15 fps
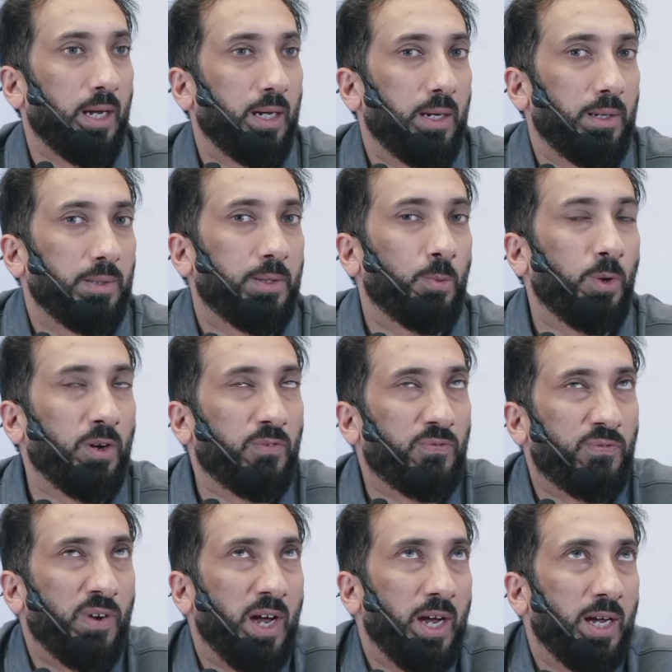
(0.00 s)
the word
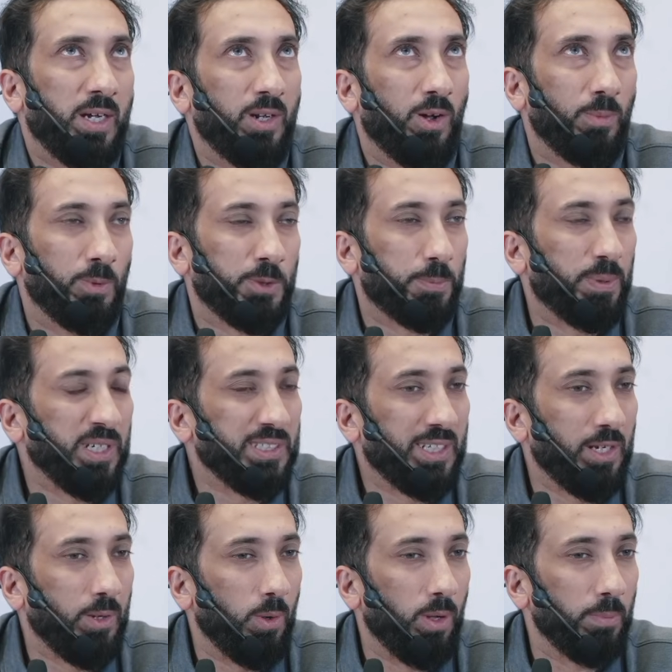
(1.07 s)
fa almost brings
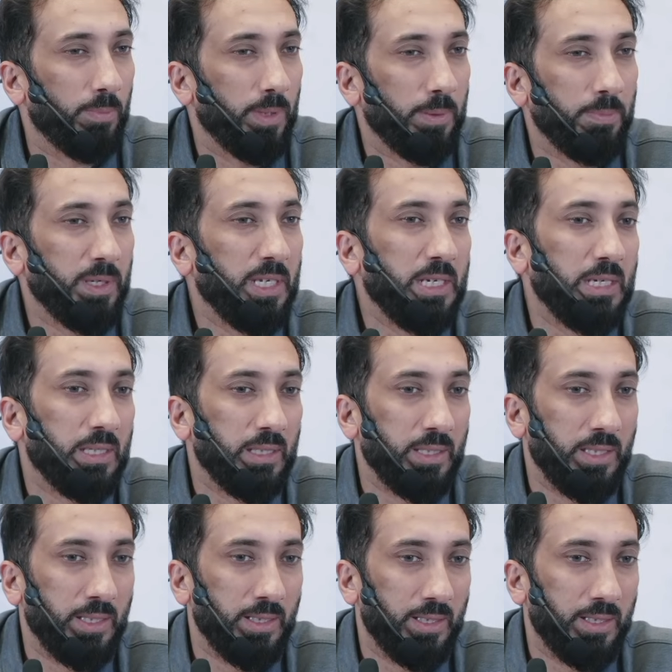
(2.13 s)
it immediately,